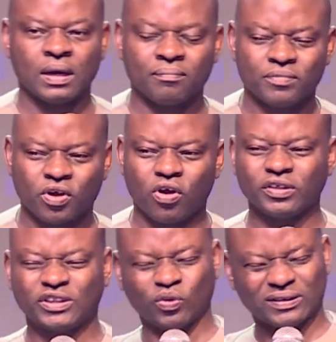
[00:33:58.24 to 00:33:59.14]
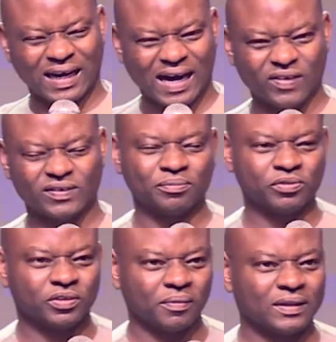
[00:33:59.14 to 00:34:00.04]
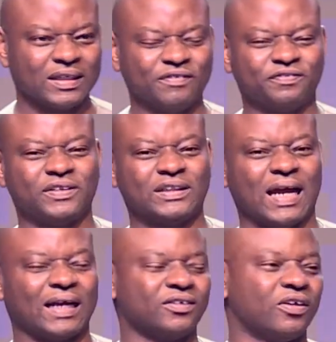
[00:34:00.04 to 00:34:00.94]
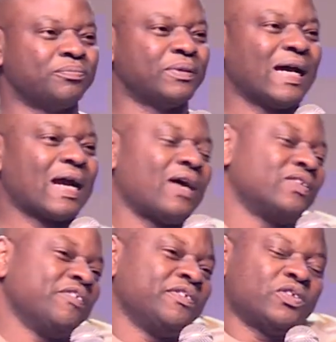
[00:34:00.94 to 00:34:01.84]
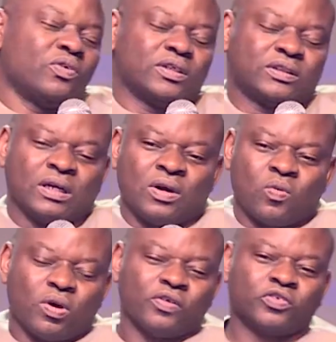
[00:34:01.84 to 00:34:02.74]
Because she was accountable to somebody. If she had not been accountable, she was one of